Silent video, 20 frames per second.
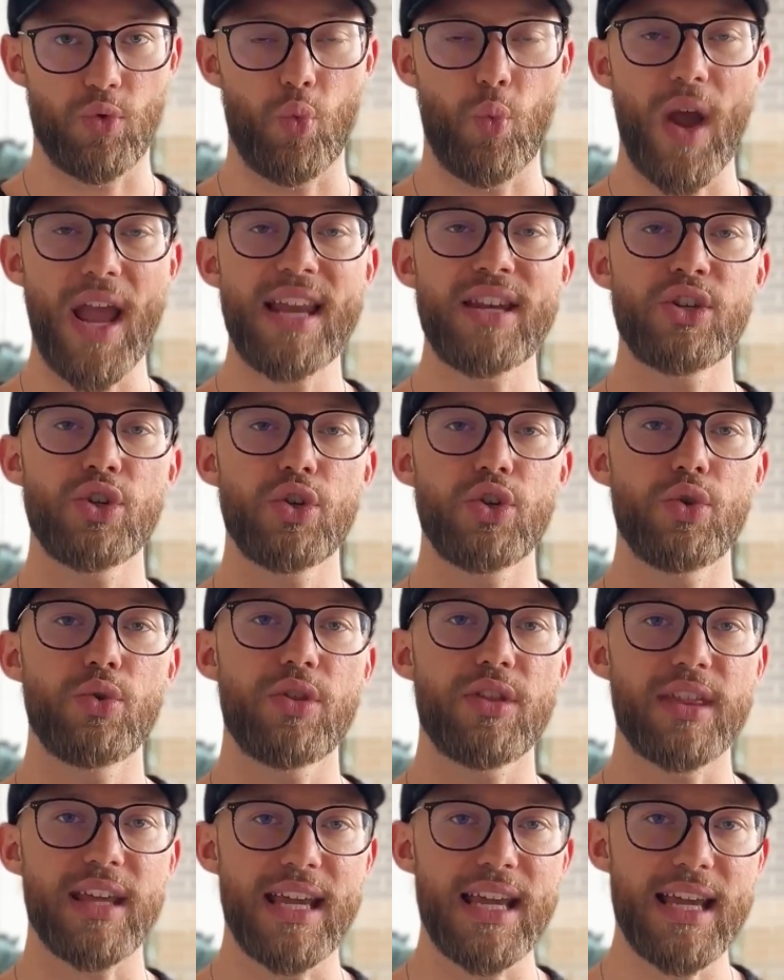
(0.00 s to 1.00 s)
When do you
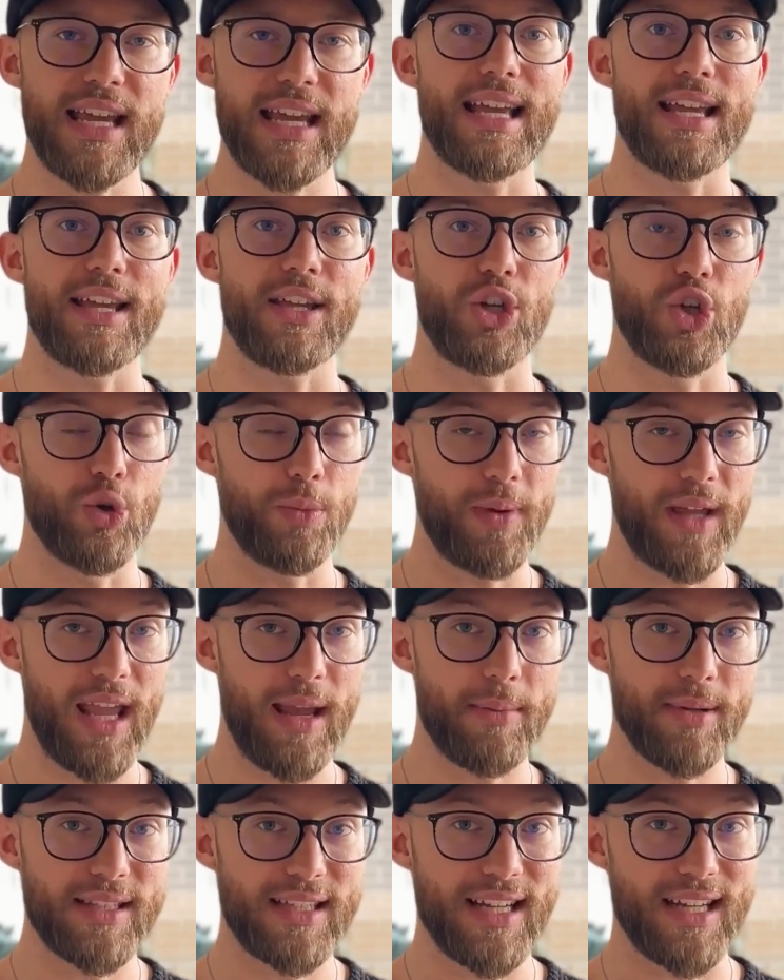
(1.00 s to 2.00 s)
think you'll be
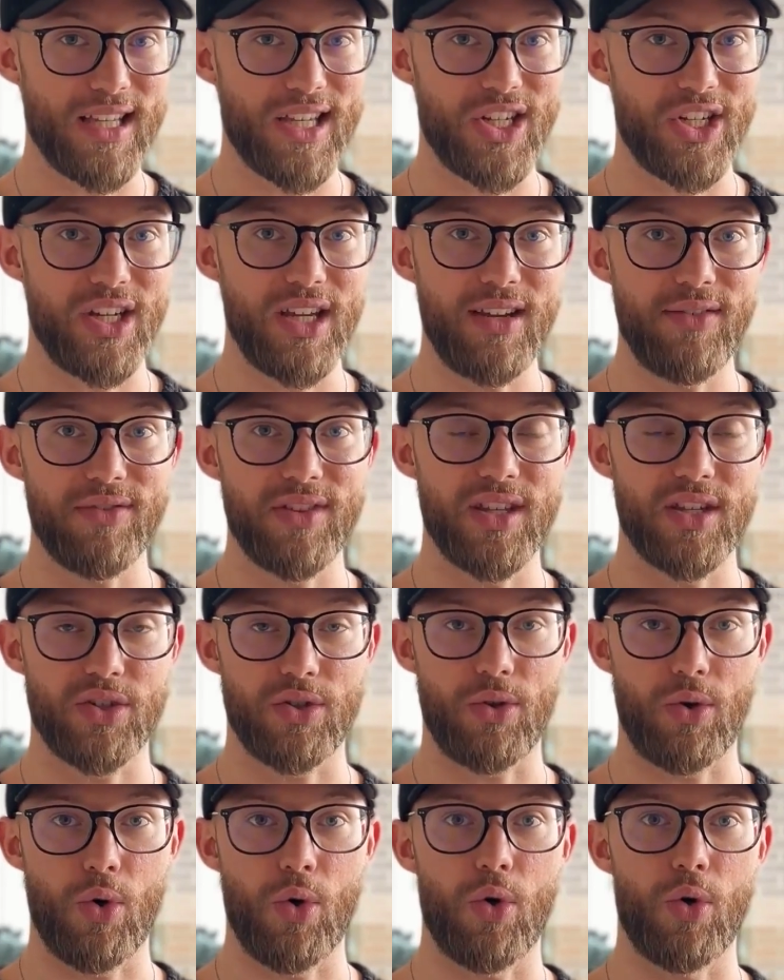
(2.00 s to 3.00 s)
able to achieve this
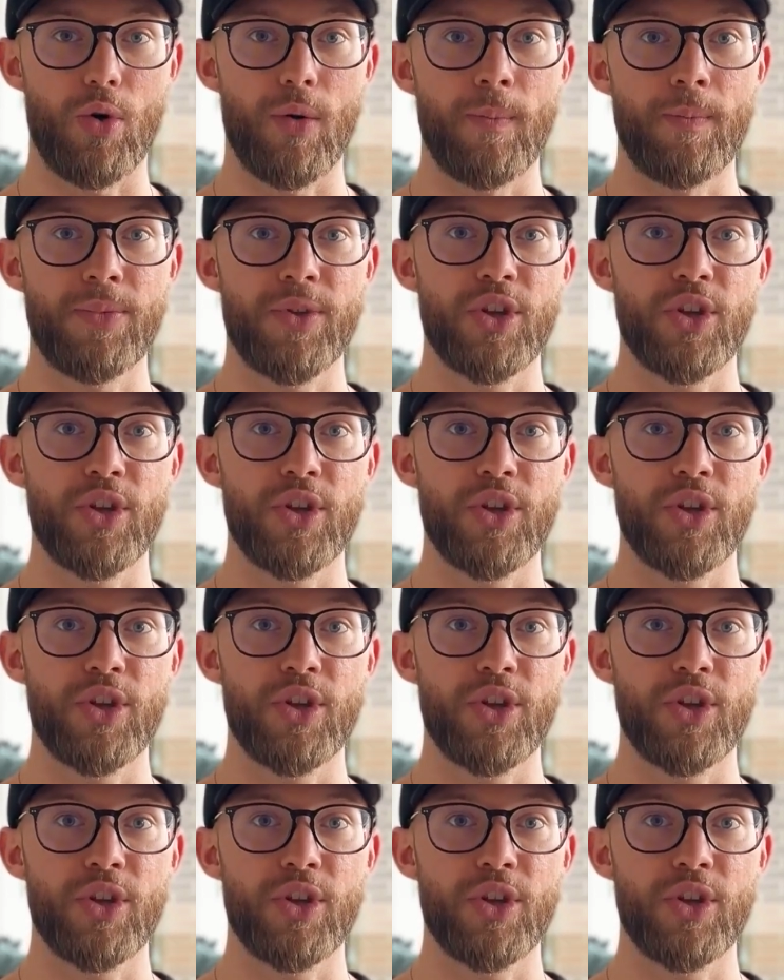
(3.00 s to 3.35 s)
goal?